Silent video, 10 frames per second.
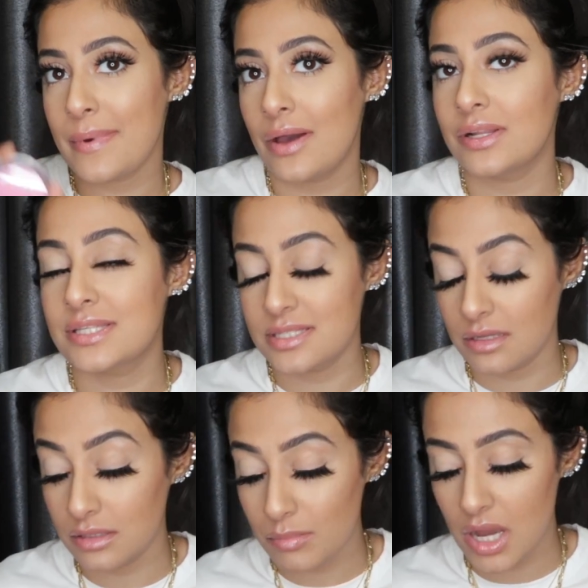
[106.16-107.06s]
about. It's
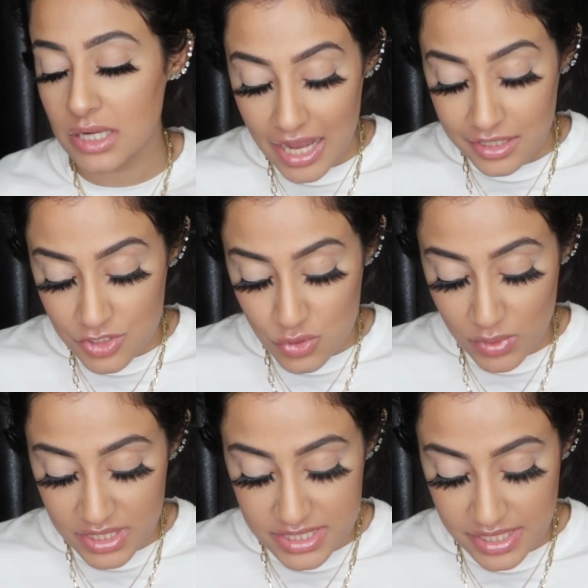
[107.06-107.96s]
still in the box. I just
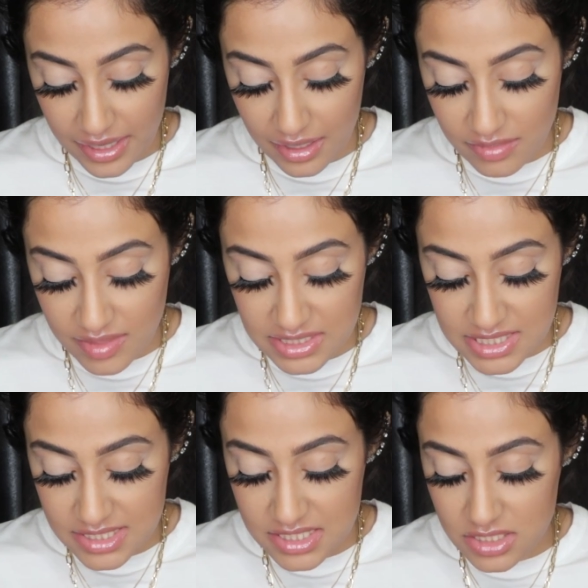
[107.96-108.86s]
want to say that
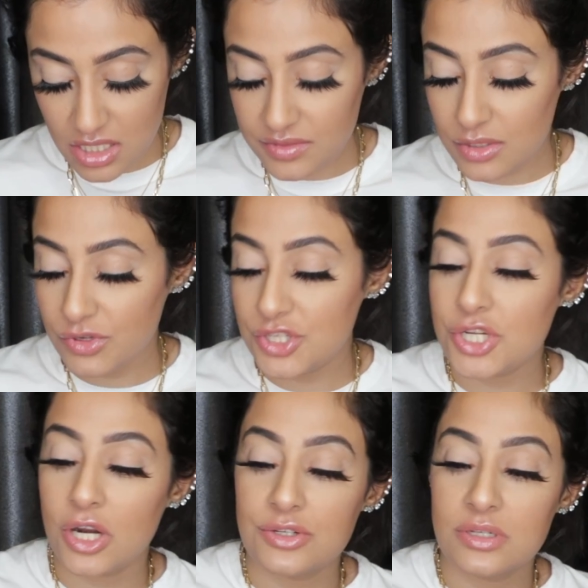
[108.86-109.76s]
this is not the
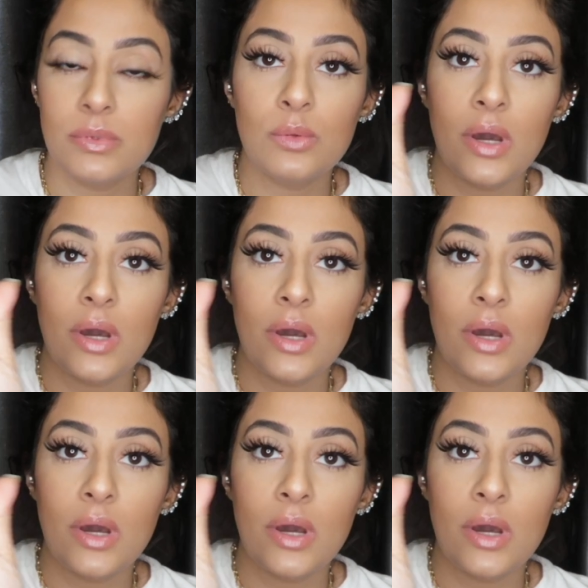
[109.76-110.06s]
rechargeable